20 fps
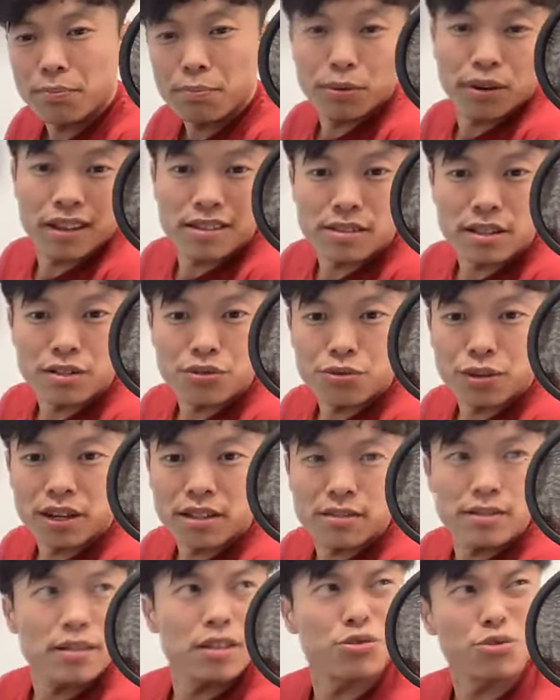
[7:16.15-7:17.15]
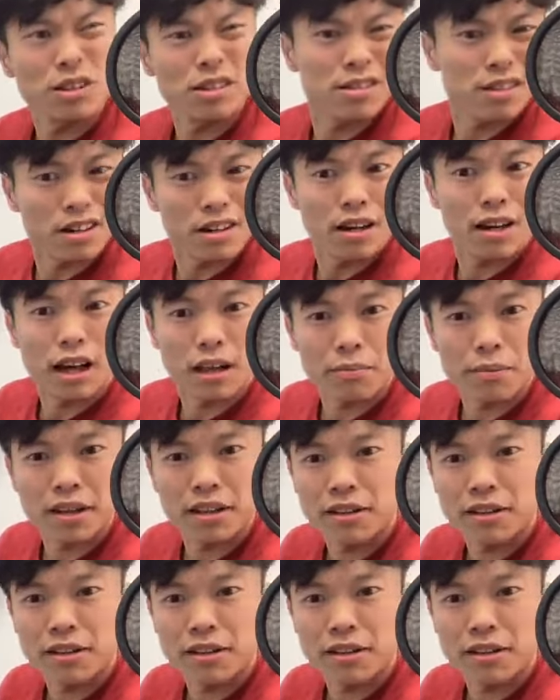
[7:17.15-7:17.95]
Plus the drinks earn a lot of money